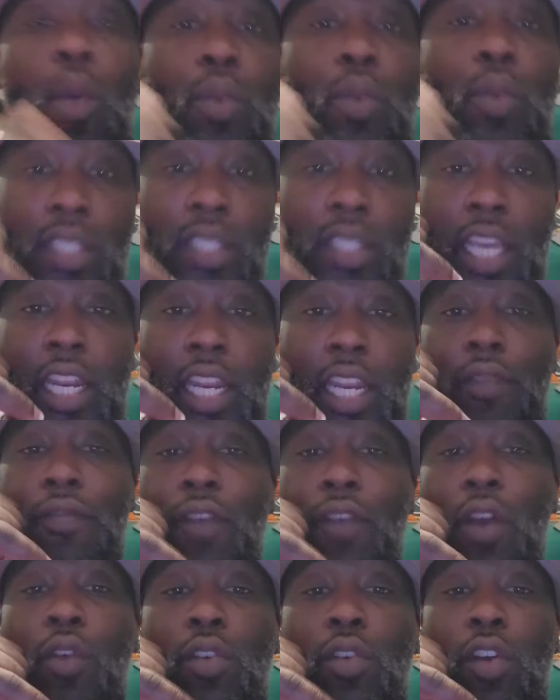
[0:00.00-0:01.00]
was getting
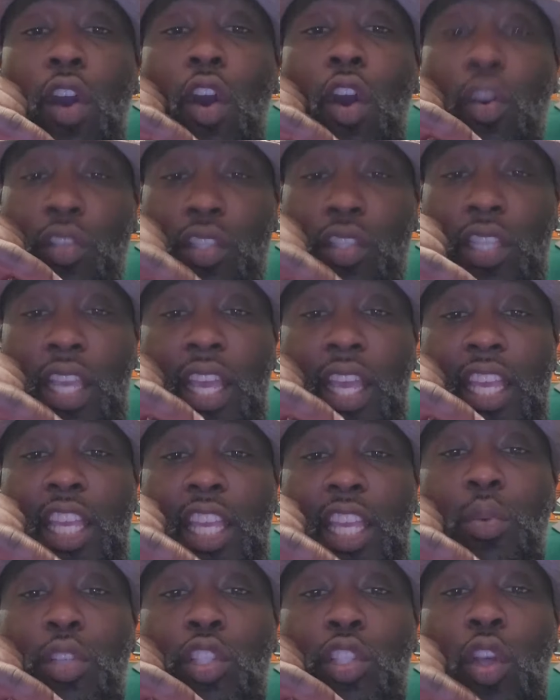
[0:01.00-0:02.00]
phone calls saying he
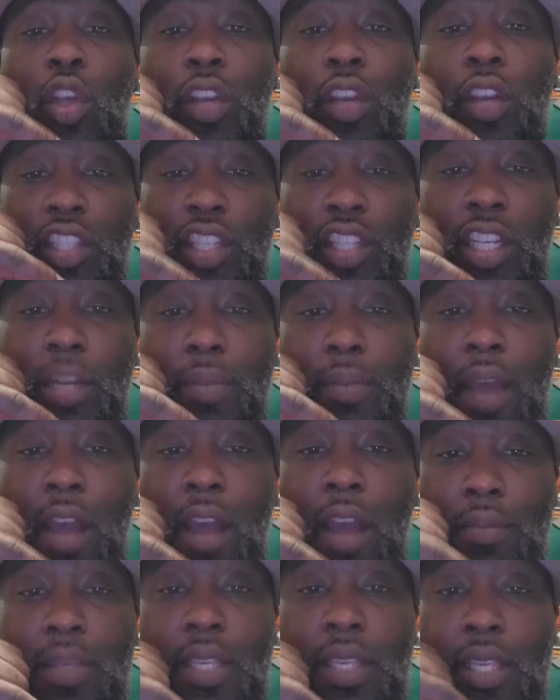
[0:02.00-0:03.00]
was talking shit
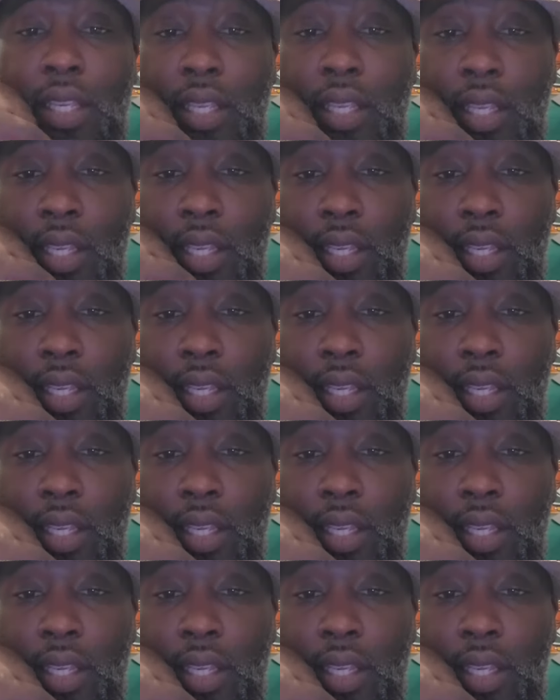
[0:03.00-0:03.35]
about me.